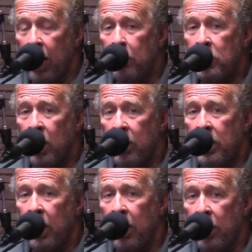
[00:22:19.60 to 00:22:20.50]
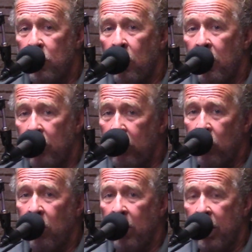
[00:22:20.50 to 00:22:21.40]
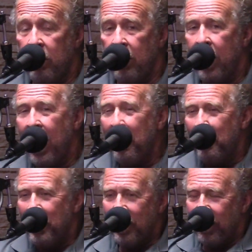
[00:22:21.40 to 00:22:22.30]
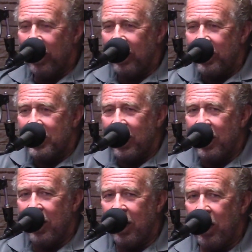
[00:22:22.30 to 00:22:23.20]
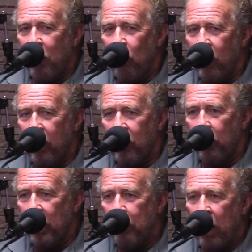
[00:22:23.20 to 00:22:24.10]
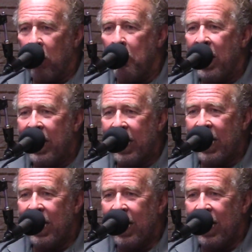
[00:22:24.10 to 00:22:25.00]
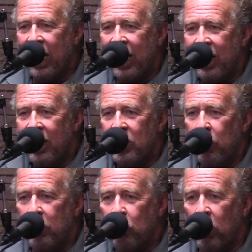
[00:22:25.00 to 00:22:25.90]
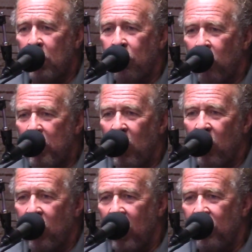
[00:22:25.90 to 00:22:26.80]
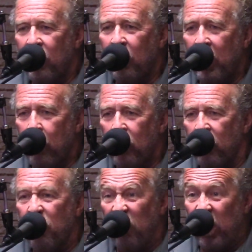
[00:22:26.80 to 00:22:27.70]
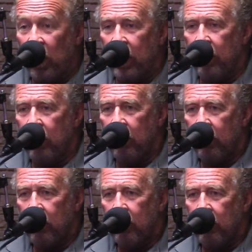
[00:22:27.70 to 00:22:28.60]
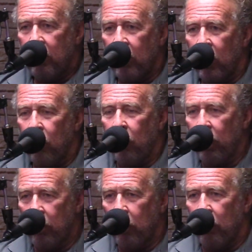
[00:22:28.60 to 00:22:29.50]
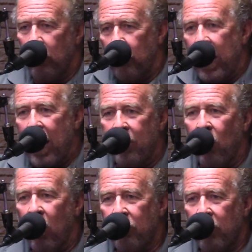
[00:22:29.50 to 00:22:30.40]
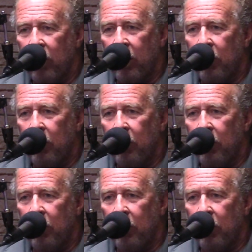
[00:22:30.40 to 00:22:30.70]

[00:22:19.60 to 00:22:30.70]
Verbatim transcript: Adam's got 10. He started in 18. Adam decided that he wanted to be a paramedic. So he was working for me on and off and really wasn't feeling, mm-hmm. you know, what we had to offer, you